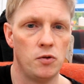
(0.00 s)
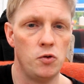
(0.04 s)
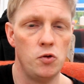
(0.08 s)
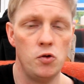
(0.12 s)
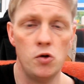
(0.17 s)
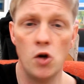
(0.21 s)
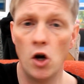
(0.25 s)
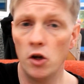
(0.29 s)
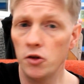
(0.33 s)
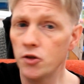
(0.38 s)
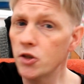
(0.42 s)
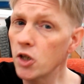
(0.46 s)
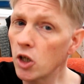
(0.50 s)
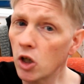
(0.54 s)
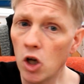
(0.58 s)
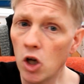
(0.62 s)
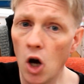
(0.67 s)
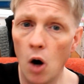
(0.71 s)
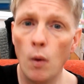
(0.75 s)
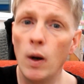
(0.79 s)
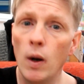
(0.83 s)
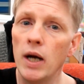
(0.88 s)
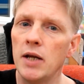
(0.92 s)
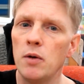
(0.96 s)
Not to
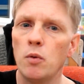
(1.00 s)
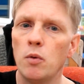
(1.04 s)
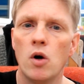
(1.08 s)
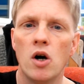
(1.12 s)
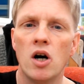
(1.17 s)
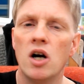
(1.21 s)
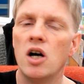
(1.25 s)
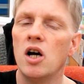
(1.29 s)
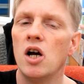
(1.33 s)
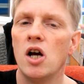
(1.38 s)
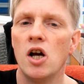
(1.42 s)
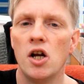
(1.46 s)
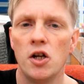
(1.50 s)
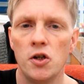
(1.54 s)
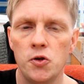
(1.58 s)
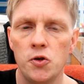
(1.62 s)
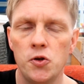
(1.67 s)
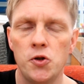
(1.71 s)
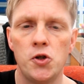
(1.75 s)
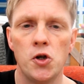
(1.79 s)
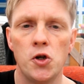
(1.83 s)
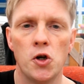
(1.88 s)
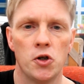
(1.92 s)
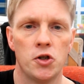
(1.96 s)
go anywhere,
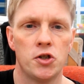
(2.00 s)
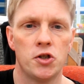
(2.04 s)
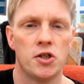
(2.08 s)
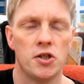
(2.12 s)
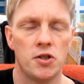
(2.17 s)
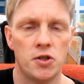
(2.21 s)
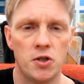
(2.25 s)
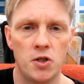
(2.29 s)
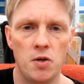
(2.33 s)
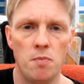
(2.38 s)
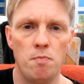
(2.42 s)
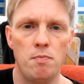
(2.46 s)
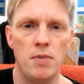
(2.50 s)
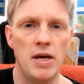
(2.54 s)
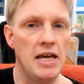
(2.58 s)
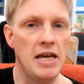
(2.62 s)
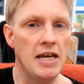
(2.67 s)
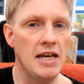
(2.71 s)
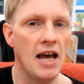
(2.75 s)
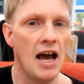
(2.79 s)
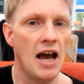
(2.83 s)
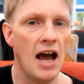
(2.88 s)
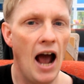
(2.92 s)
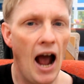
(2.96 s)
just to
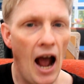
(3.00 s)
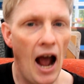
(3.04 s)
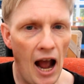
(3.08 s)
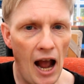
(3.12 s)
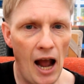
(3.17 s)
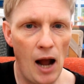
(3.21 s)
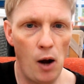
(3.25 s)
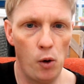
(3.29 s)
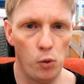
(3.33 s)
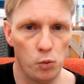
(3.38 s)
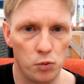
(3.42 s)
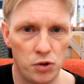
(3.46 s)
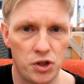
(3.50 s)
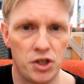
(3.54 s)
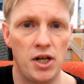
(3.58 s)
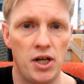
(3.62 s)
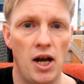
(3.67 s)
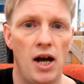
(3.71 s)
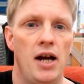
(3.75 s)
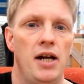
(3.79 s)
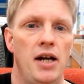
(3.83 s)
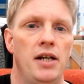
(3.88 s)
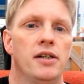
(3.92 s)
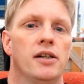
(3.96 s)
be
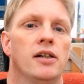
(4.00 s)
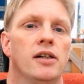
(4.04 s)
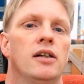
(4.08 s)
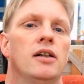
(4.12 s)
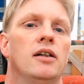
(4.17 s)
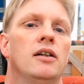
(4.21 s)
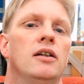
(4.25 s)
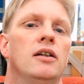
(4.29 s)
outside.